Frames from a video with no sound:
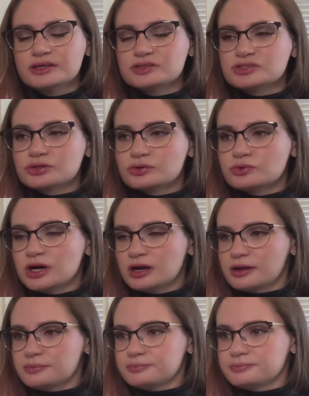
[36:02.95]
And so,
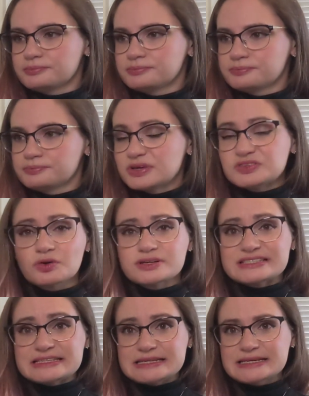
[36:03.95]
as far
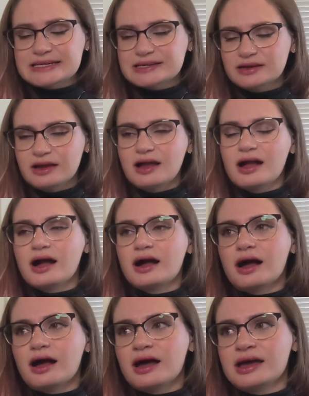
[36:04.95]
as knitting,
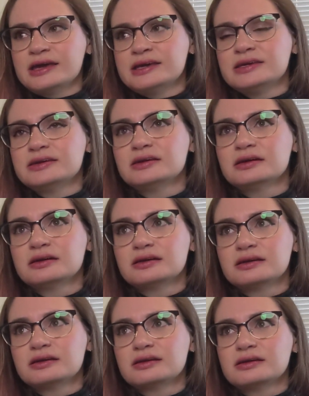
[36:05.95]
I
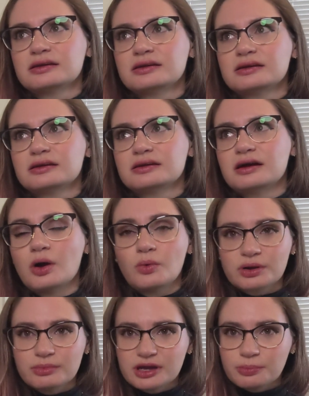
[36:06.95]

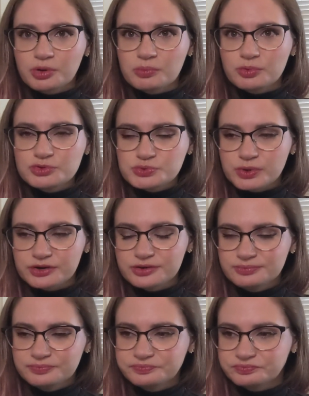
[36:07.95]
want to make a purple
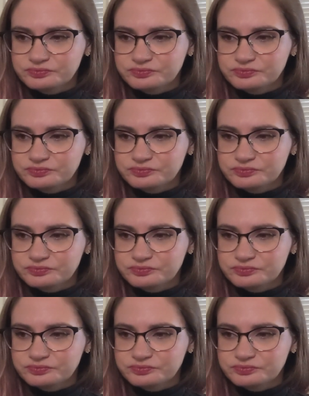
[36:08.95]
sweater.